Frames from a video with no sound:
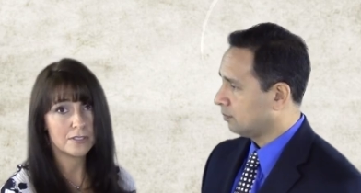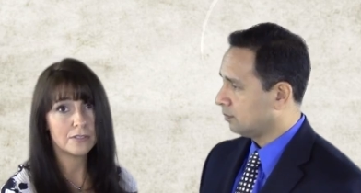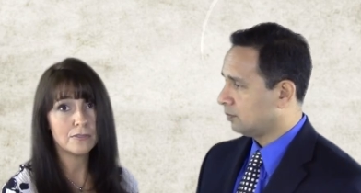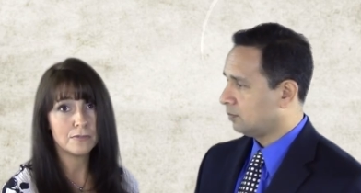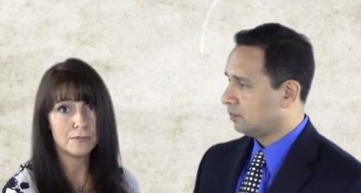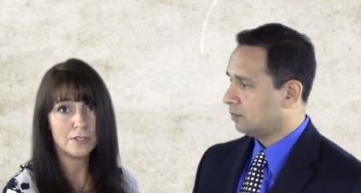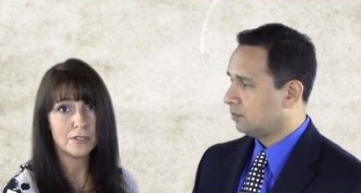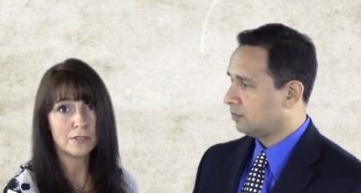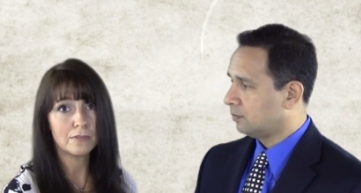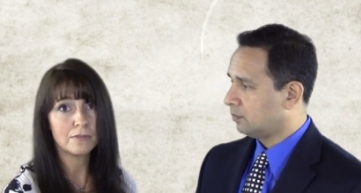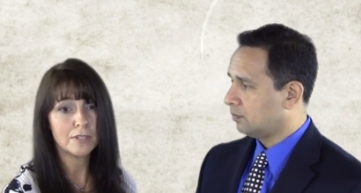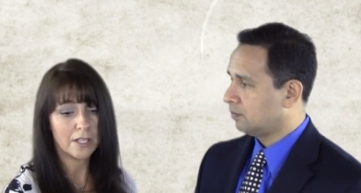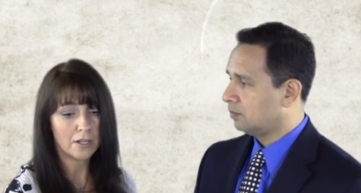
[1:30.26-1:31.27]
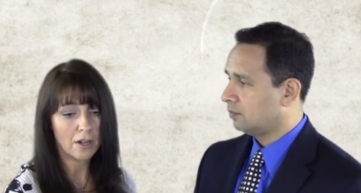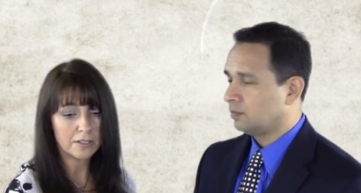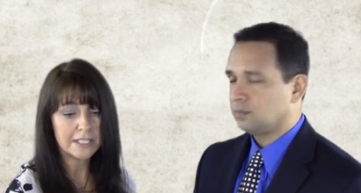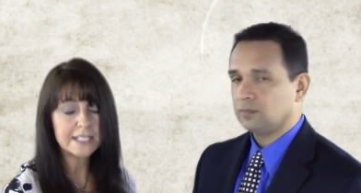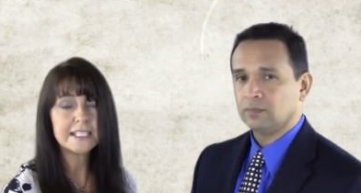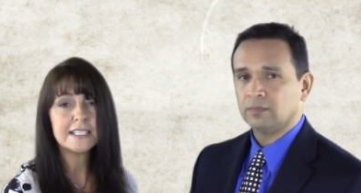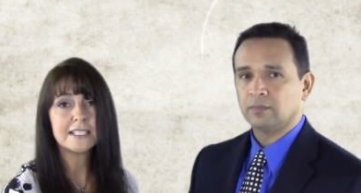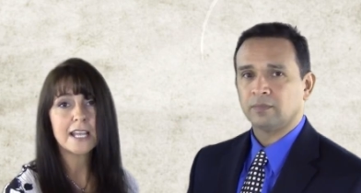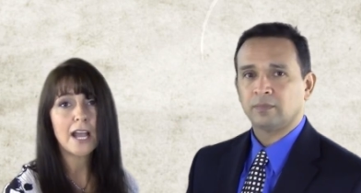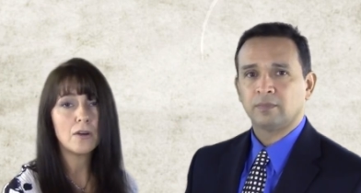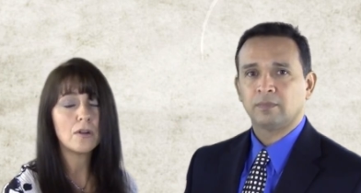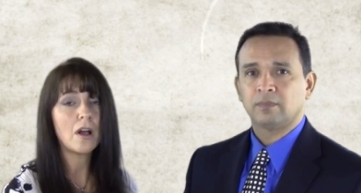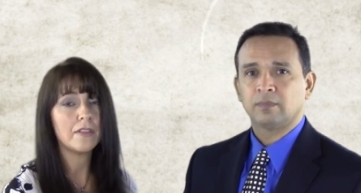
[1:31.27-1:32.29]
Speaker 1: to you know get our listings
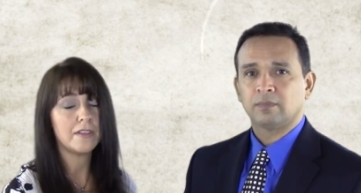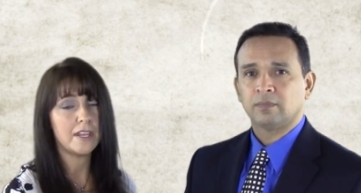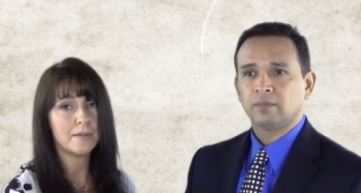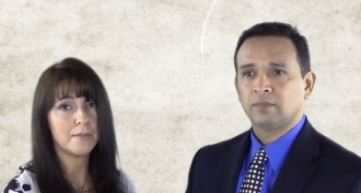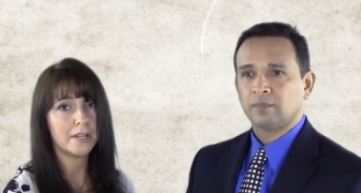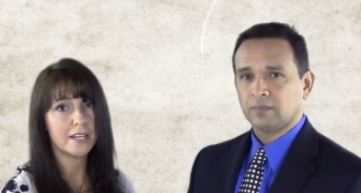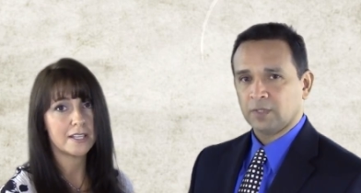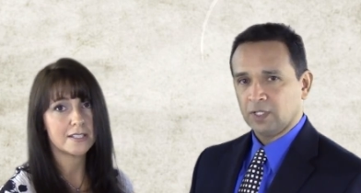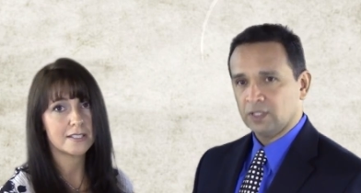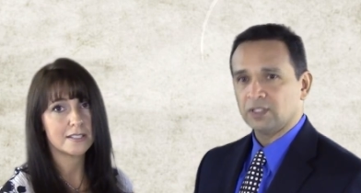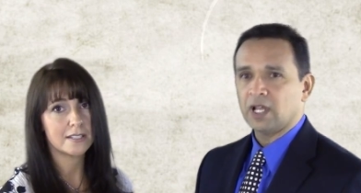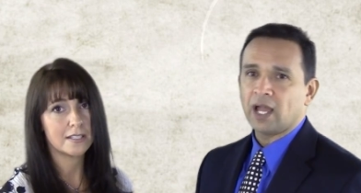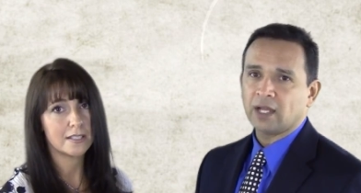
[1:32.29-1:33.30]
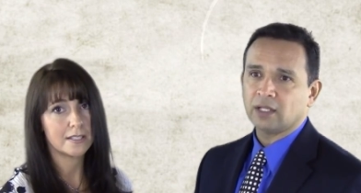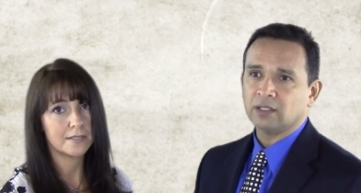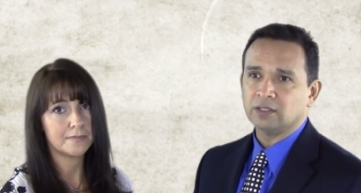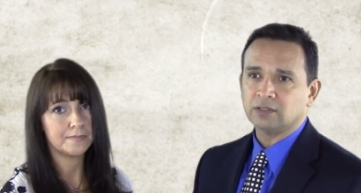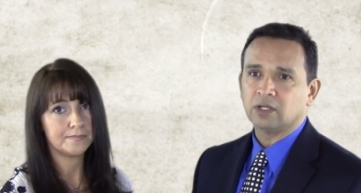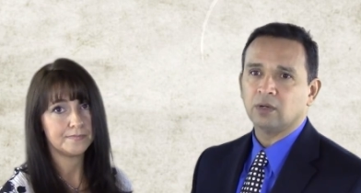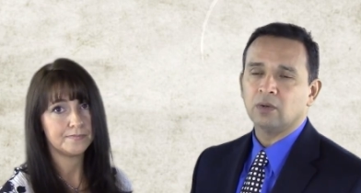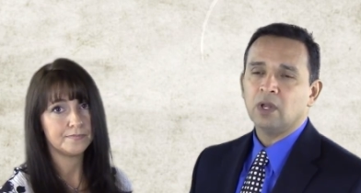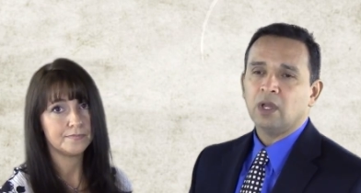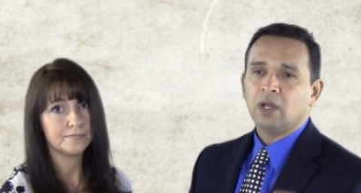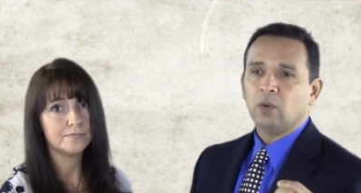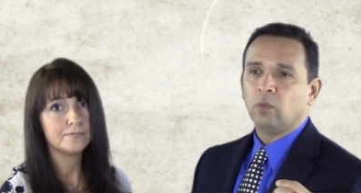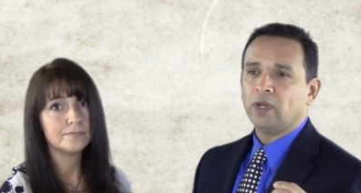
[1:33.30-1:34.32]
out on the MLS.
Speaker 2: Exactly. So
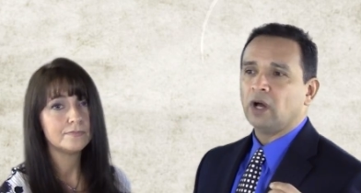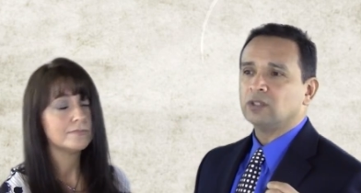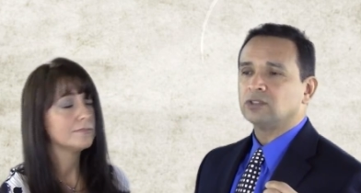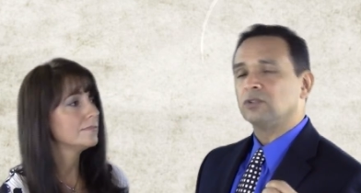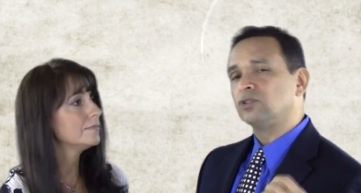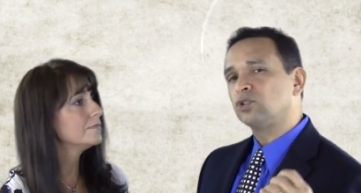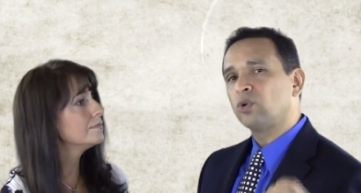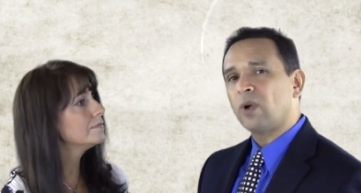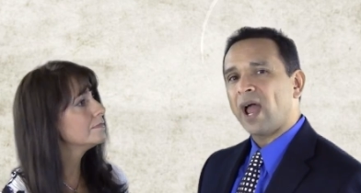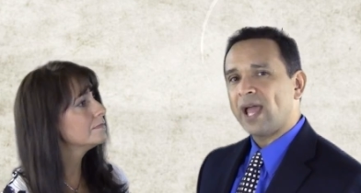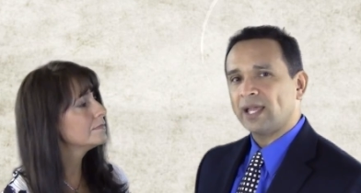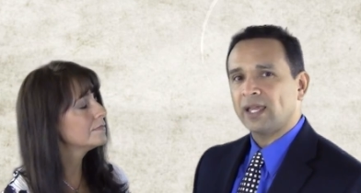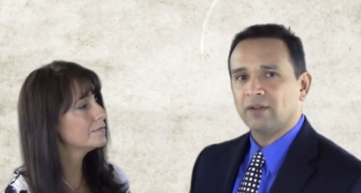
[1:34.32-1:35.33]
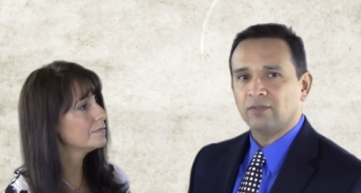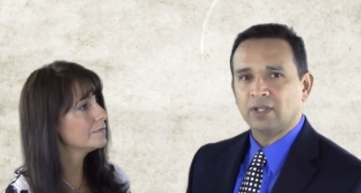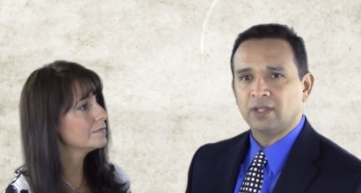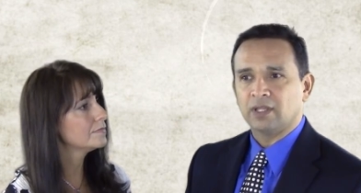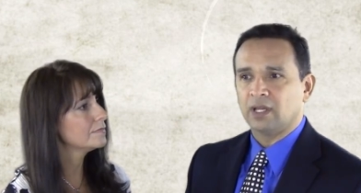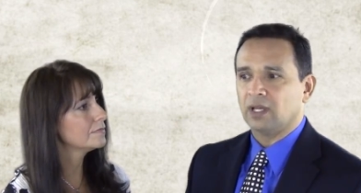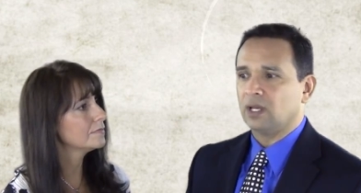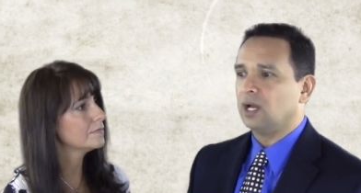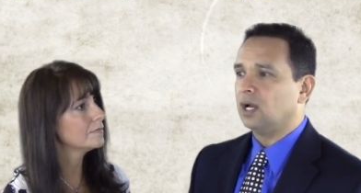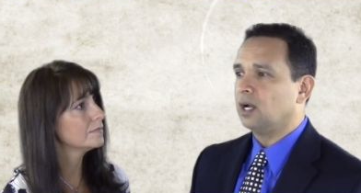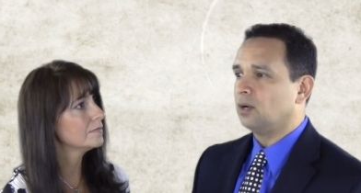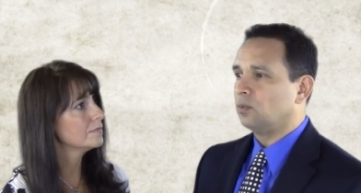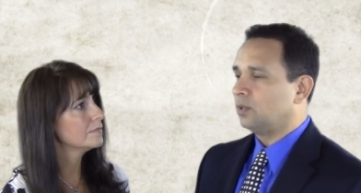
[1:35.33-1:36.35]
we also track everything.
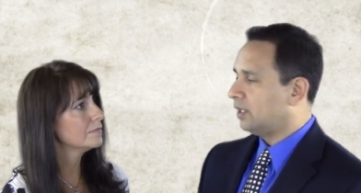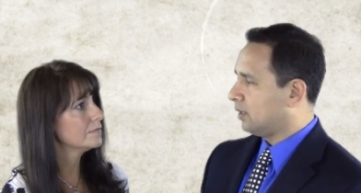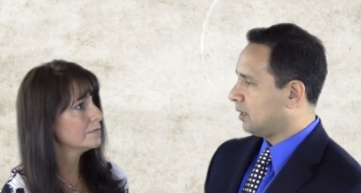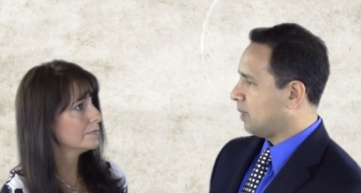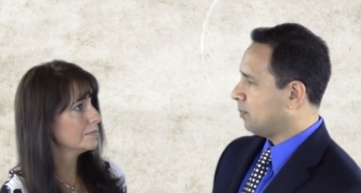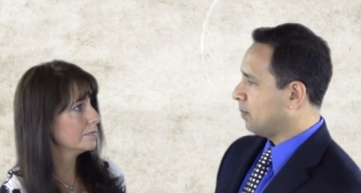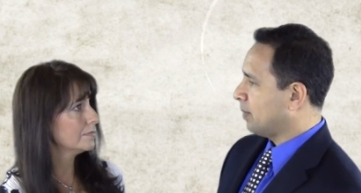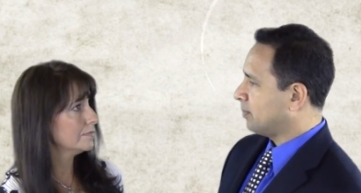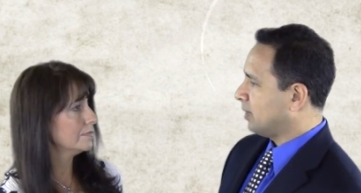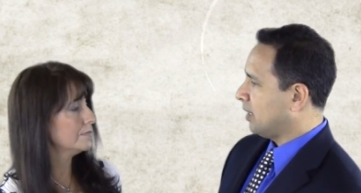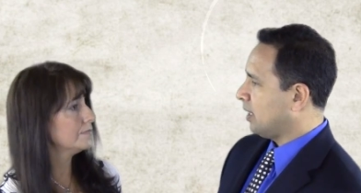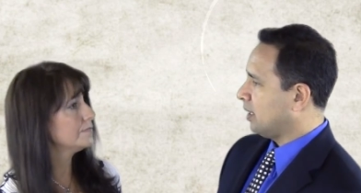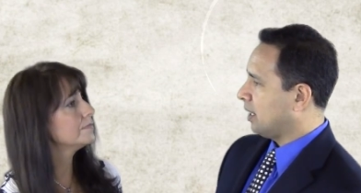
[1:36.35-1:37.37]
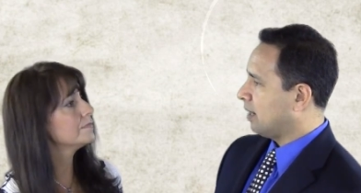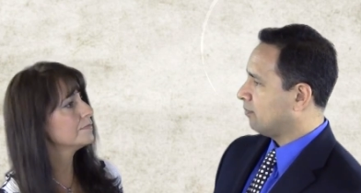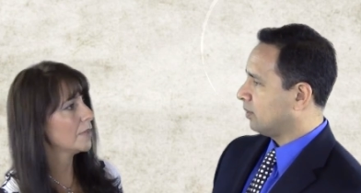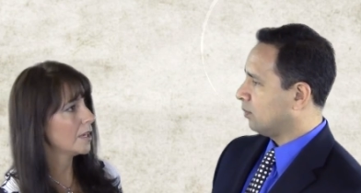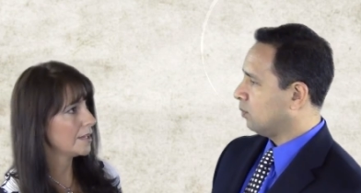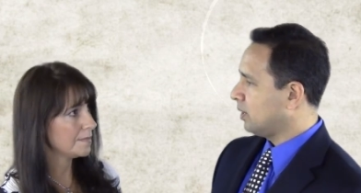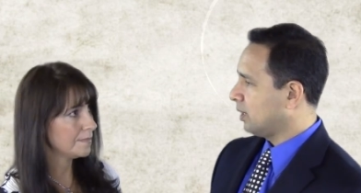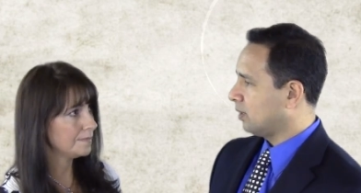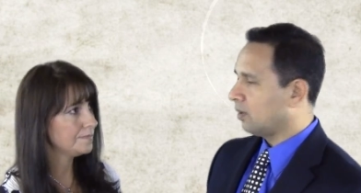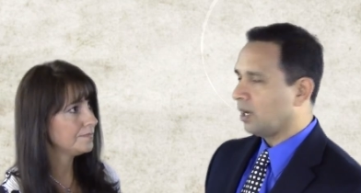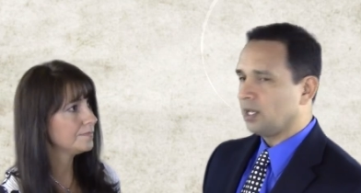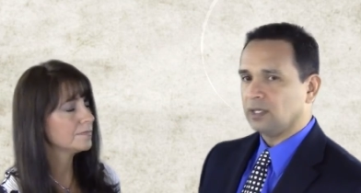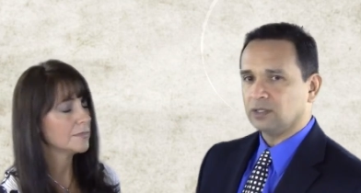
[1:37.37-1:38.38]
Uh, we keep them up to date every week,
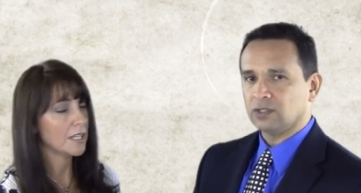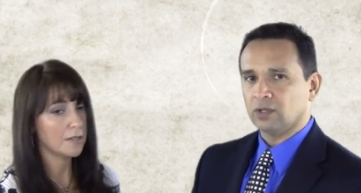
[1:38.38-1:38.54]
right? Yeah,